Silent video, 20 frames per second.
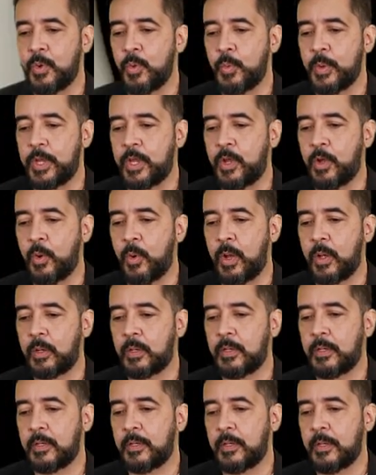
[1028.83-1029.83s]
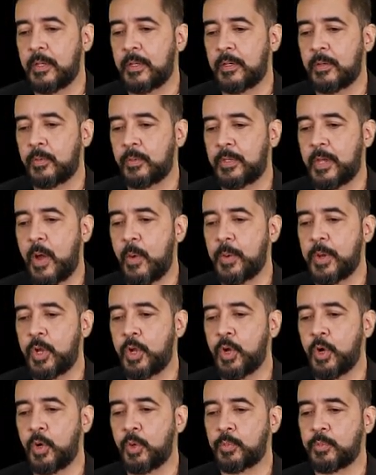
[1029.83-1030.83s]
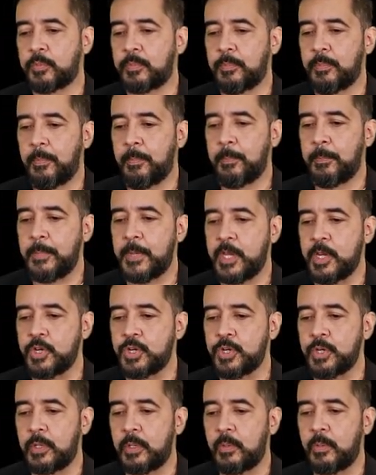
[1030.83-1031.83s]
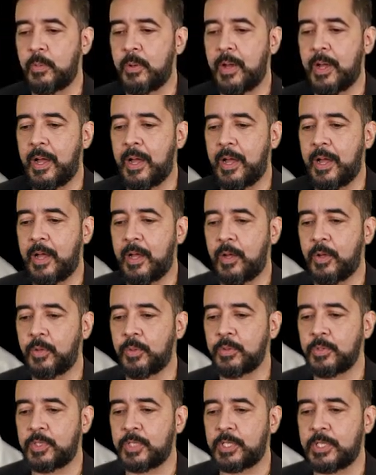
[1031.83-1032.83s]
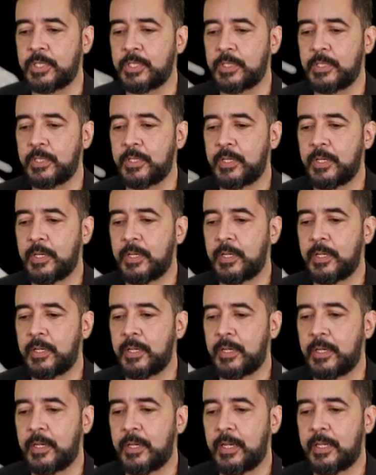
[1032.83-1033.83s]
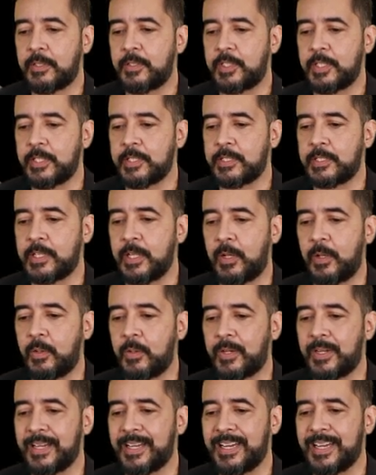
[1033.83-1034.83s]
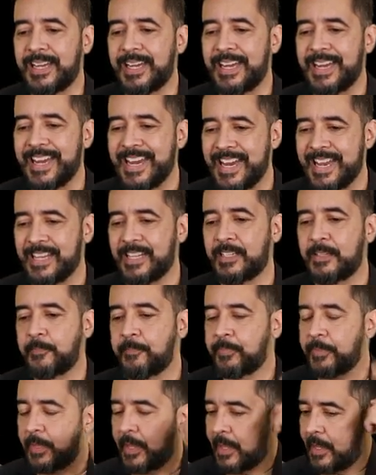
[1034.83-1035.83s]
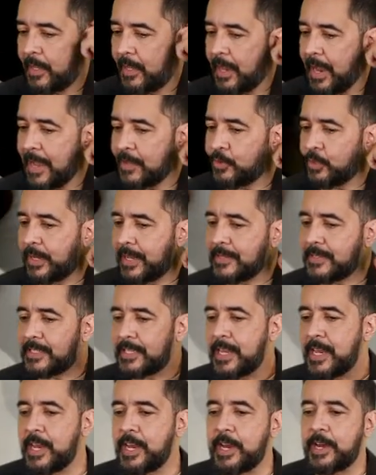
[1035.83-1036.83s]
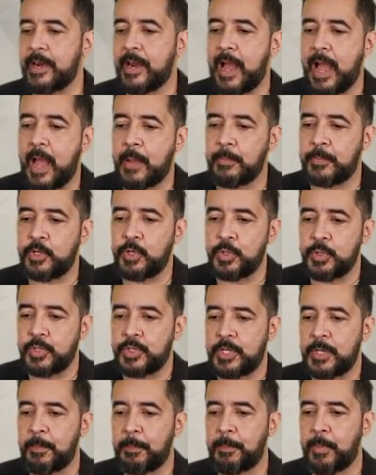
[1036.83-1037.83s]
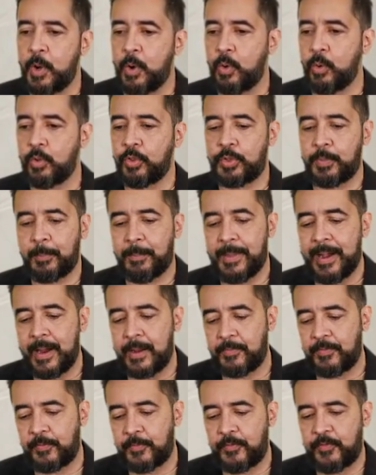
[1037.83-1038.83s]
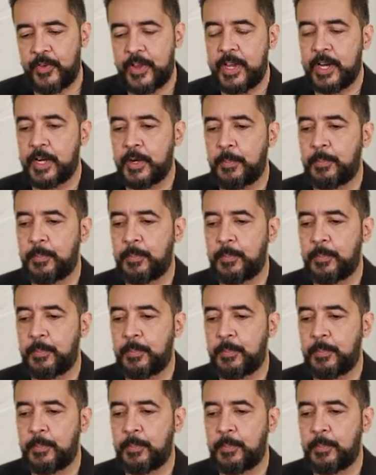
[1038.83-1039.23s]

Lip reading: We go up, now we go medial out and distal in. As you can see here, I'm using both my finger